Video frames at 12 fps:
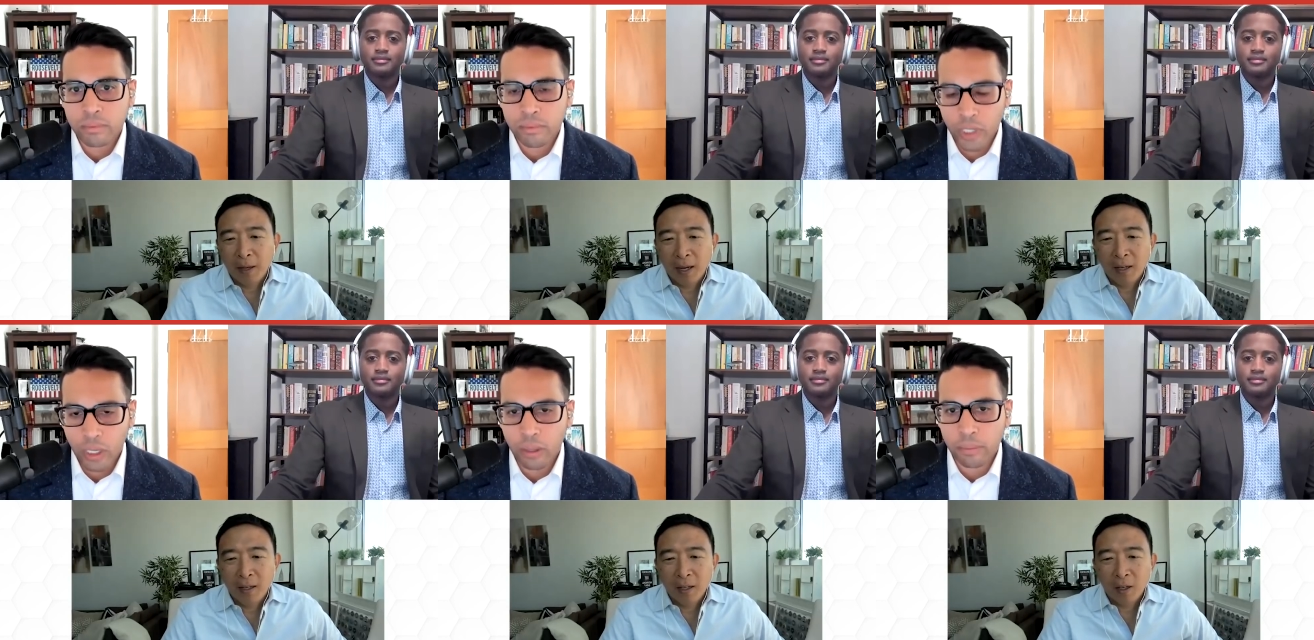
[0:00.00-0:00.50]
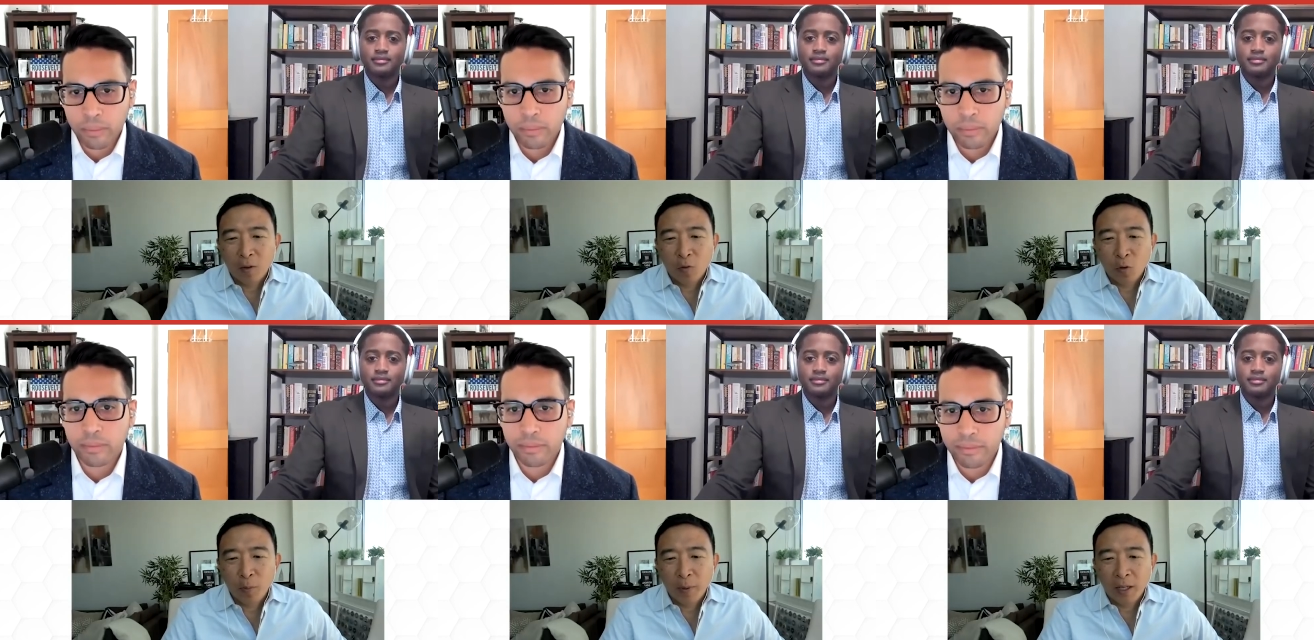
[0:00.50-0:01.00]
Speaker 1: and yeah. the
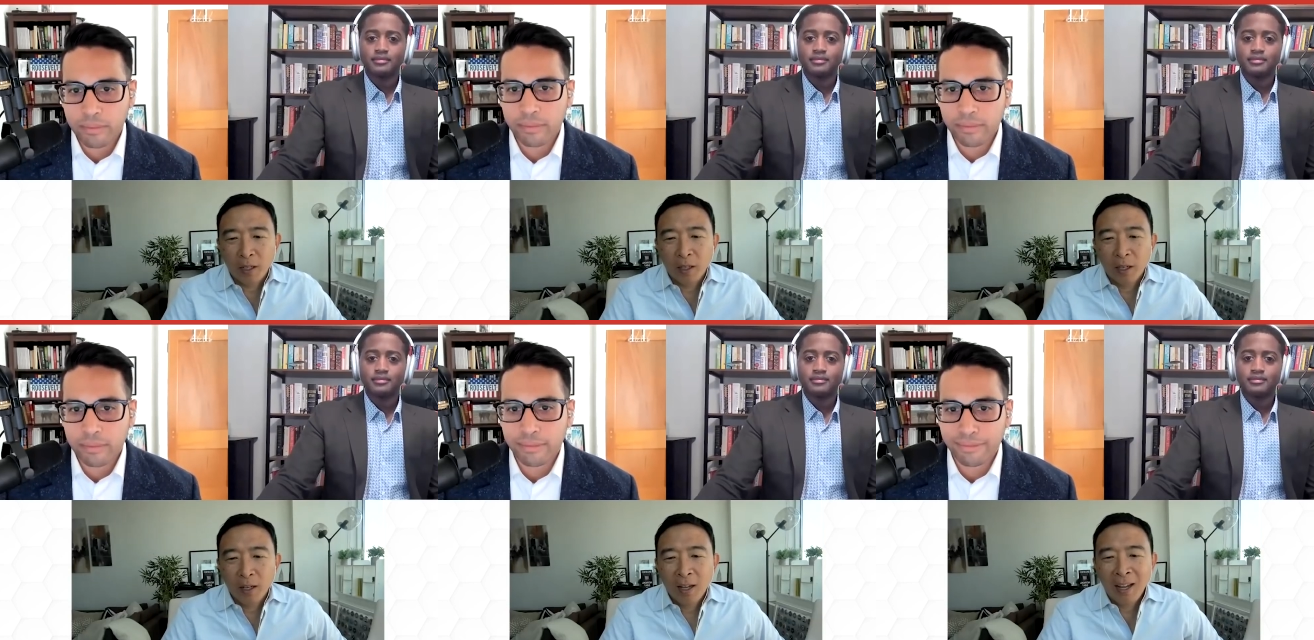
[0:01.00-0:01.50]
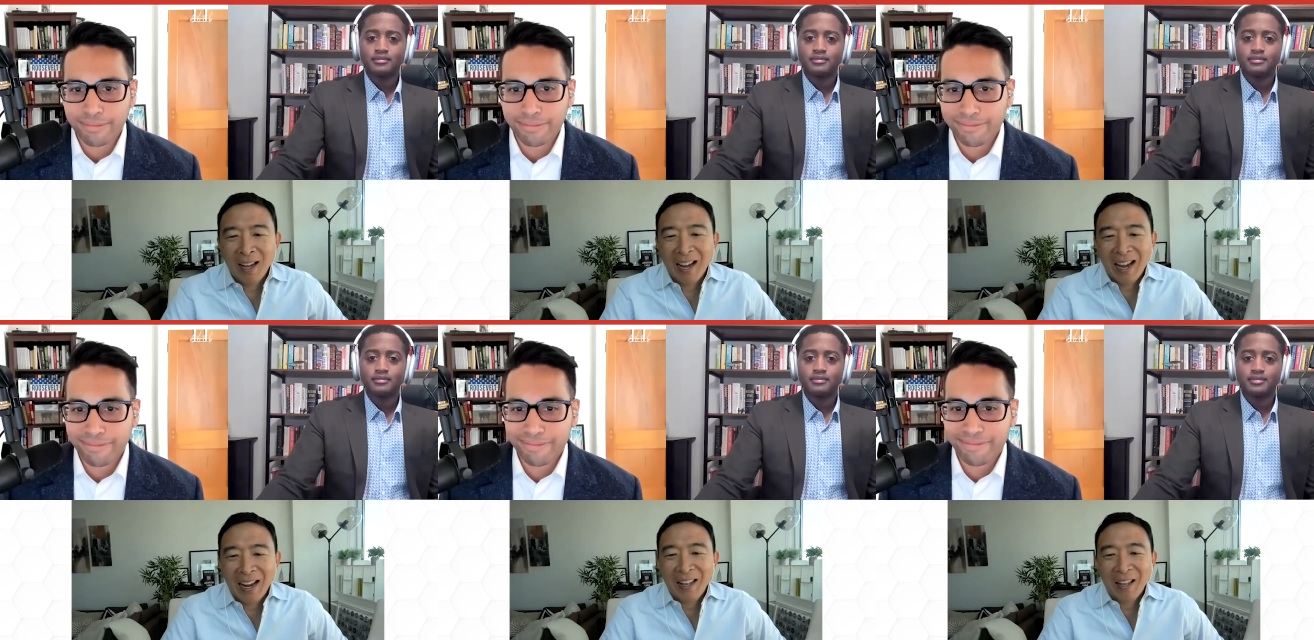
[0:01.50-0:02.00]
grooming
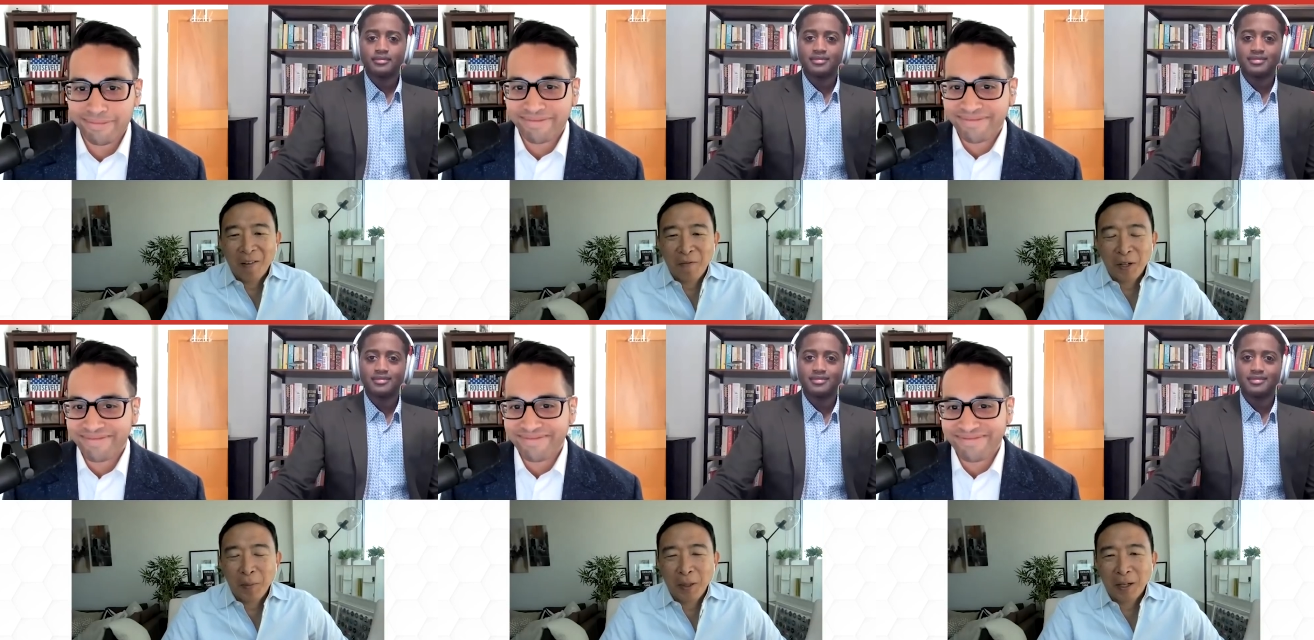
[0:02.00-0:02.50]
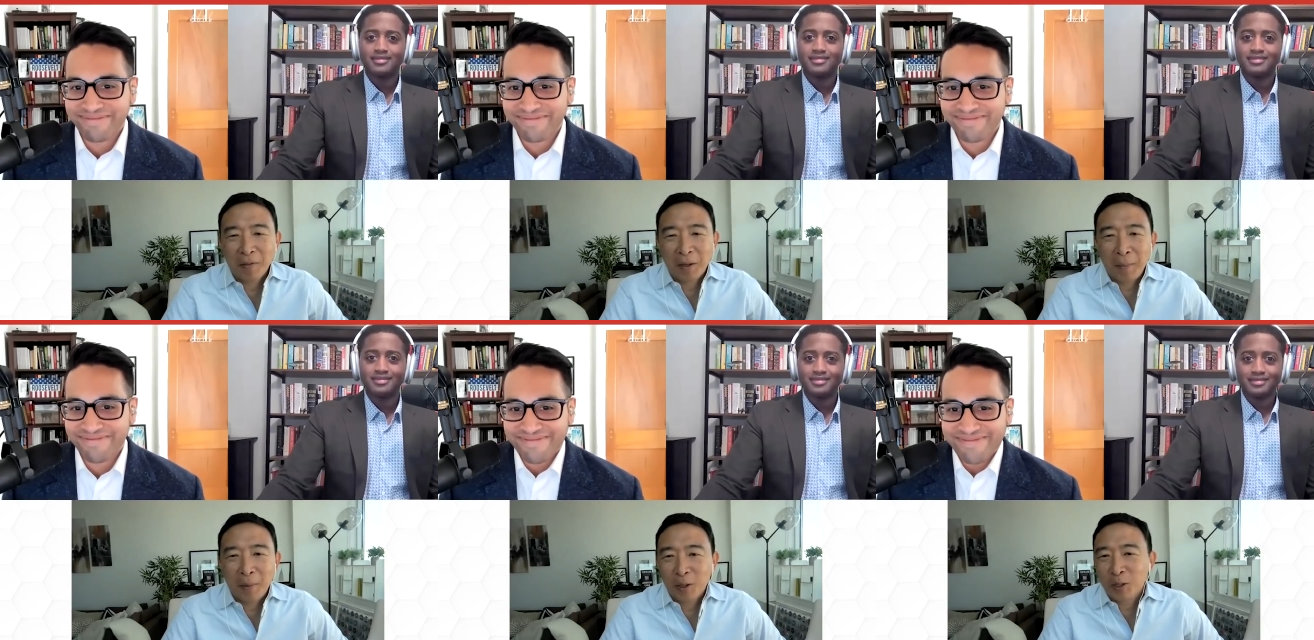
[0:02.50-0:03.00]
and the filming
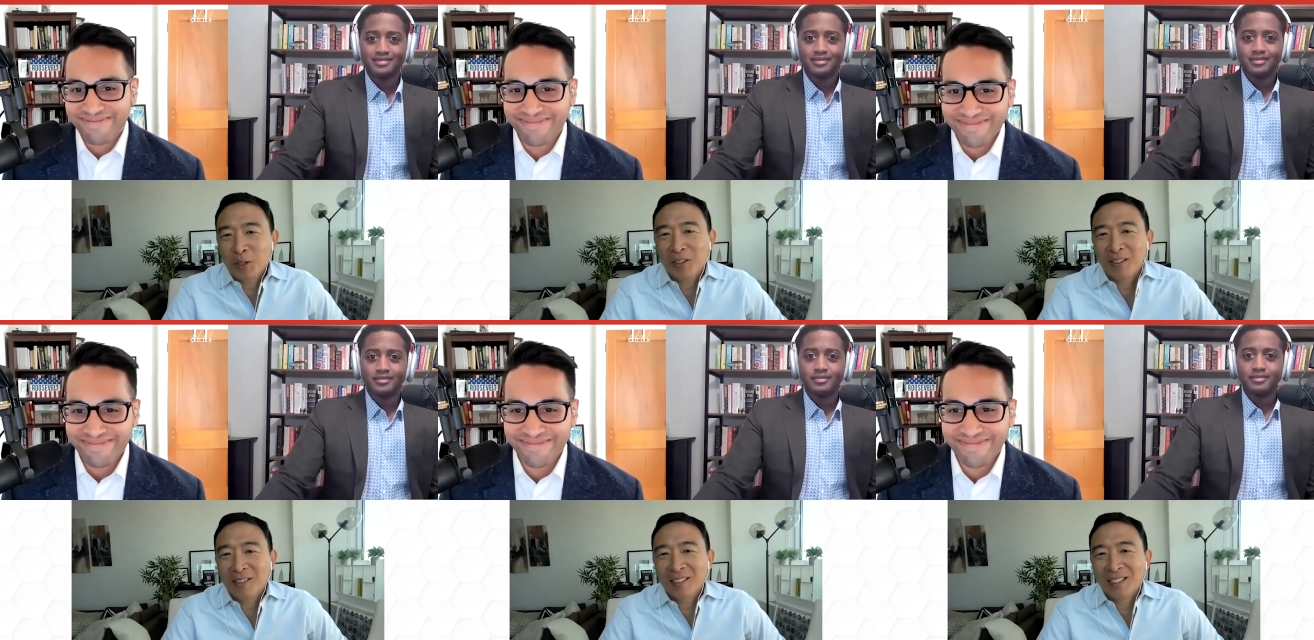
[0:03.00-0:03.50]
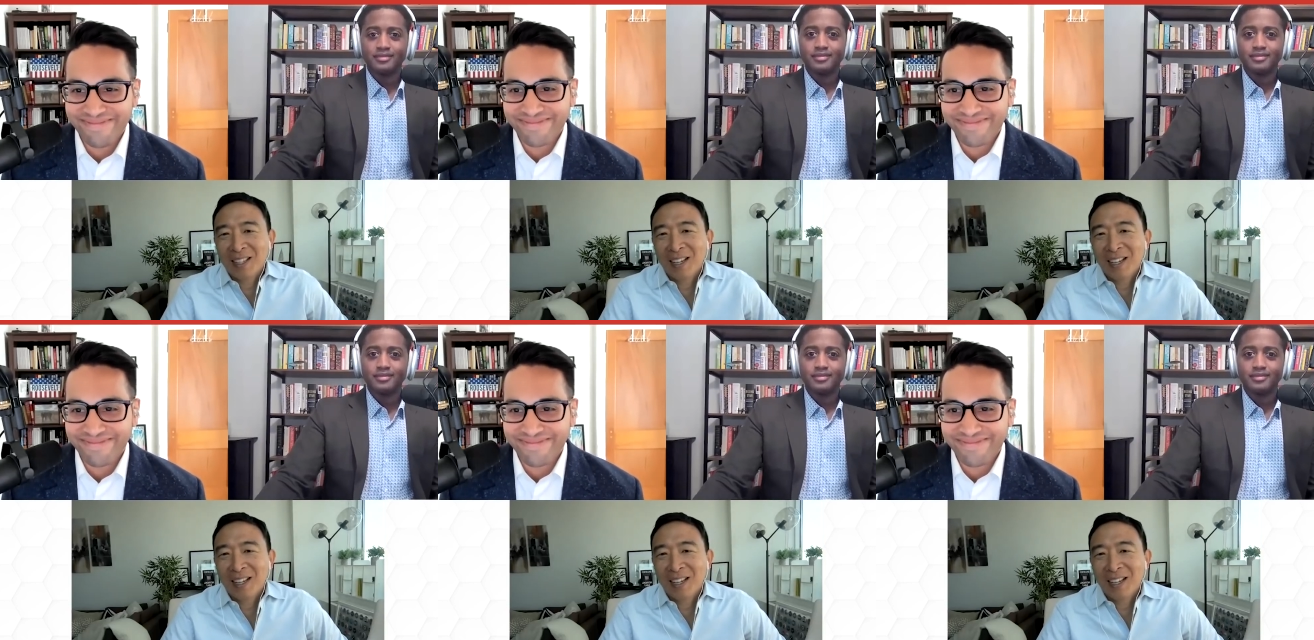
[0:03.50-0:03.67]
of commercials